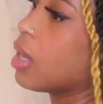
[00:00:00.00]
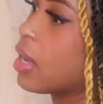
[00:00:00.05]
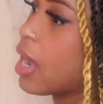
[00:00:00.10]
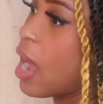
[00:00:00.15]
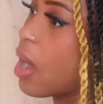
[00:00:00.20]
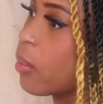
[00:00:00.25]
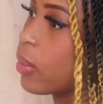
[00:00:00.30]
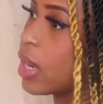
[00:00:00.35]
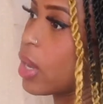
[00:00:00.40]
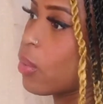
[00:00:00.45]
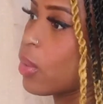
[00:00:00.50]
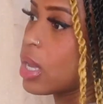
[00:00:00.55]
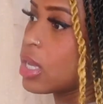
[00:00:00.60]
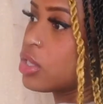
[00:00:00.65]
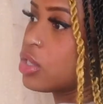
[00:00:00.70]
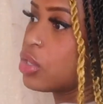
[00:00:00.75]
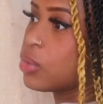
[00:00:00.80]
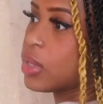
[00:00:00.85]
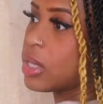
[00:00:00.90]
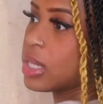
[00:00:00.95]
when I
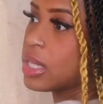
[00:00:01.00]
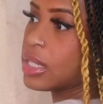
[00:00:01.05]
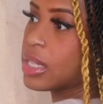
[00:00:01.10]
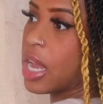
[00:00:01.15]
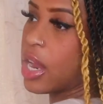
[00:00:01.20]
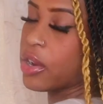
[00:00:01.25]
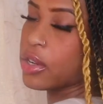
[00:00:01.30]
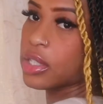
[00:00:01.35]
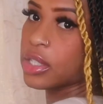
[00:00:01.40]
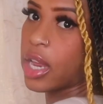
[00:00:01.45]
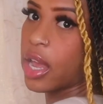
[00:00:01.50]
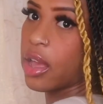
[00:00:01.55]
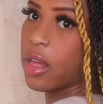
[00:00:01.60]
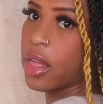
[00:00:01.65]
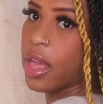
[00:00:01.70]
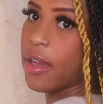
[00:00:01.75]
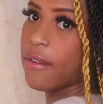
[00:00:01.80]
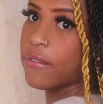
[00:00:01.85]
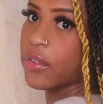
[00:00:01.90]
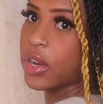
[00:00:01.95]
was doing this
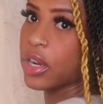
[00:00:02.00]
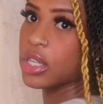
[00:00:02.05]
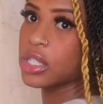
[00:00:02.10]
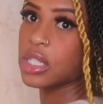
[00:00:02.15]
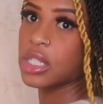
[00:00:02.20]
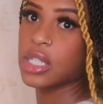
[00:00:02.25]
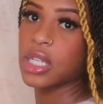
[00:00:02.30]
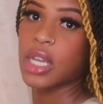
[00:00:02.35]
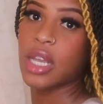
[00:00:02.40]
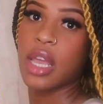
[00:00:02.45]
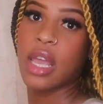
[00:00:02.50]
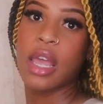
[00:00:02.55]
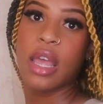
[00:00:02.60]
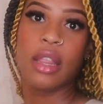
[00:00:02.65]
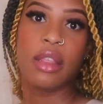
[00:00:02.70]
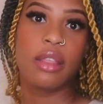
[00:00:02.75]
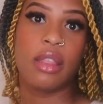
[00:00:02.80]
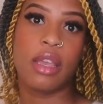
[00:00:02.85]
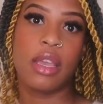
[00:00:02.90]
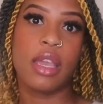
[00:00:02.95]
hairstyle at first,
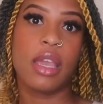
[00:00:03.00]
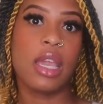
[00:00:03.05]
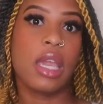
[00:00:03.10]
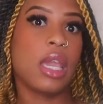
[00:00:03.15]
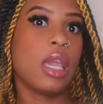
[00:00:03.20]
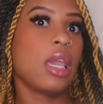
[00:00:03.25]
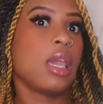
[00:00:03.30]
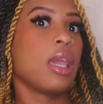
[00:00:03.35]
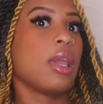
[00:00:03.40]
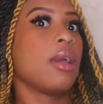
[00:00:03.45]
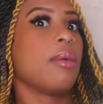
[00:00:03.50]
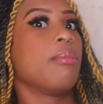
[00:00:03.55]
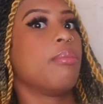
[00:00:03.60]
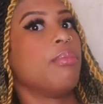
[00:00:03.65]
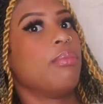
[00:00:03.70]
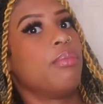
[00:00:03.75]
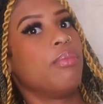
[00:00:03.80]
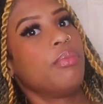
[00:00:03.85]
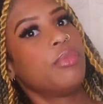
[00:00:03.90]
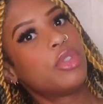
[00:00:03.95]
the
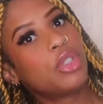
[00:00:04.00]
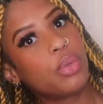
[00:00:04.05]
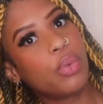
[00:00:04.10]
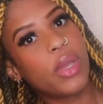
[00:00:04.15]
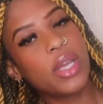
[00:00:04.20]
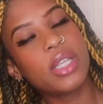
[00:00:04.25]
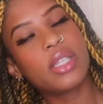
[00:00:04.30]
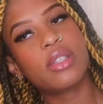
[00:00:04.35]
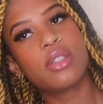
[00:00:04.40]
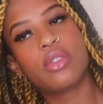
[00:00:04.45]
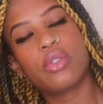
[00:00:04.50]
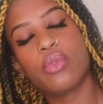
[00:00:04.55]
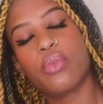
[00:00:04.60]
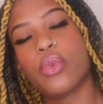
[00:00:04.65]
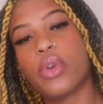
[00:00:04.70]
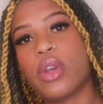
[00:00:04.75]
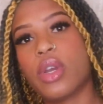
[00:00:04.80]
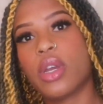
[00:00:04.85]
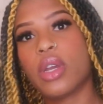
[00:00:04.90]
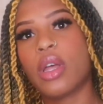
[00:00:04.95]
twists
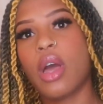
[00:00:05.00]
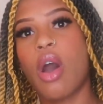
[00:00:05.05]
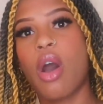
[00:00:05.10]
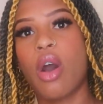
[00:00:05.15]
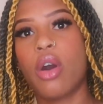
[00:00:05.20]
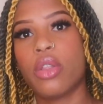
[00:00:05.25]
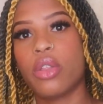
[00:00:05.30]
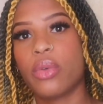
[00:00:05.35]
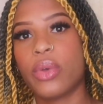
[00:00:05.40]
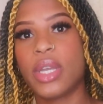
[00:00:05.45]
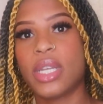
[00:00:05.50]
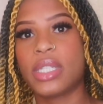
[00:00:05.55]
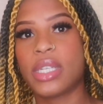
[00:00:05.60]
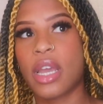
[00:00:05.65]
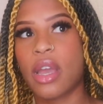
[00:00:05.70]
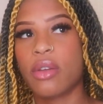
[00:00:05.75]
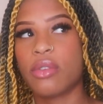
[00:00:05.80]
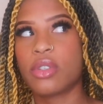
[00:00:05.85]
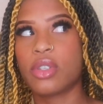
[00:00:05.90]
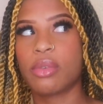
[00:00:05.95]
were all the way
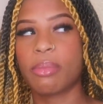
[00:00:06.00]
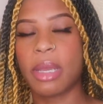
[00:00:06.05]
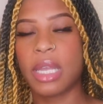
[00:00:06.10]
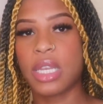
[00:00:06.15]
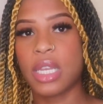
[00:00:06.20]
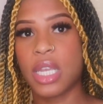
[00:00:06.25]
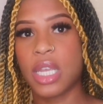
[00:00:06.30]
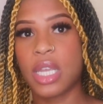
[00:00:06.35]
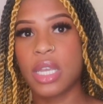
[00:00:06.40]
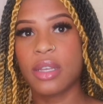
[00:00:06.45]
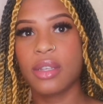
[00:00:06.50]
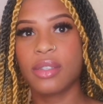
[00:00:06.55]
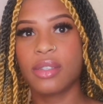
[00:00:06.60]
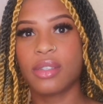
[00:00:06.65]
down to my knee.